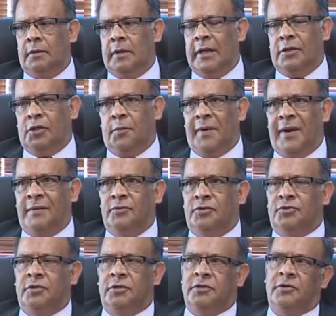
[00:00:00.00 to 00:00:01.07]
Enterprise
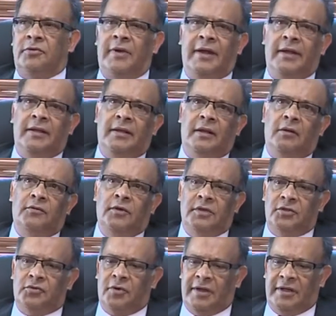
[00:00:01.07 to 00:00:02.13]
Mauritius, right now the
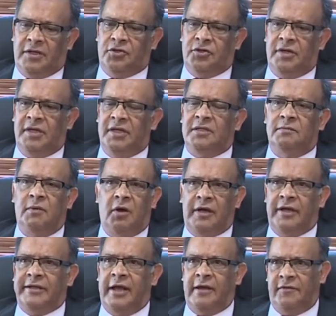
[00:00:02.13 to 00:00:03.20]
strategy is
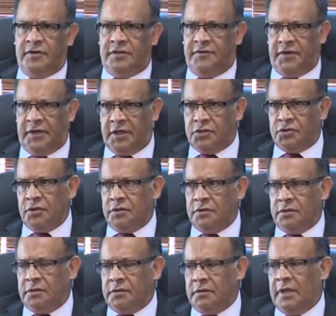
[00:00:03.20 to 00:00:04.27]
market diversification,
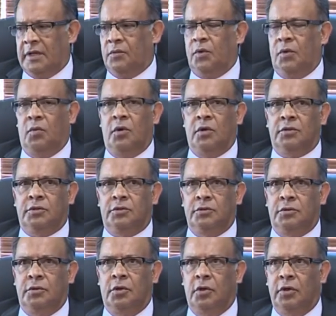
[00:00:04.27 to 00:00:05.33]
and we want to
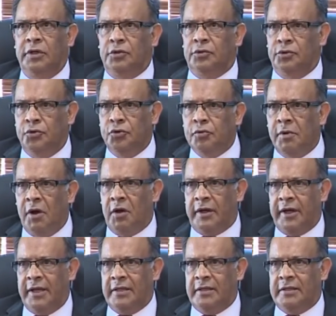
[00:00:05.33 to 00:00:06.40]
go into new
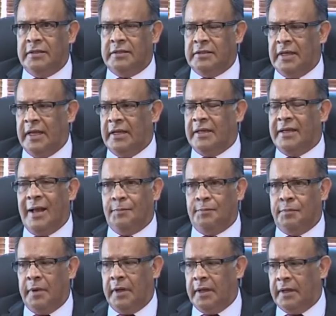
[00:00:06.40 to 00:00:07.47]
markets and
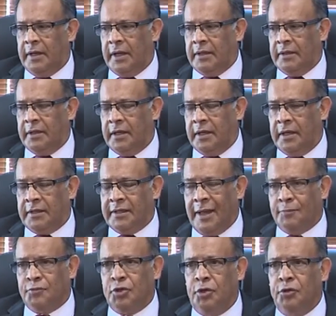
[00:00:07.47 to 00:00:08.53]

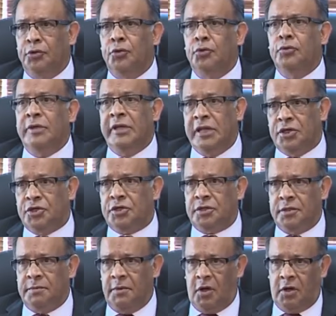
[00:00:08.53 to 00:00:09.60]
capture new niche
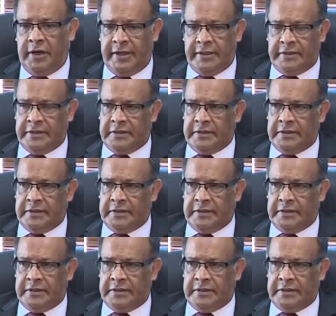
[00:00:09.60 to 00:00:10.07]
markets.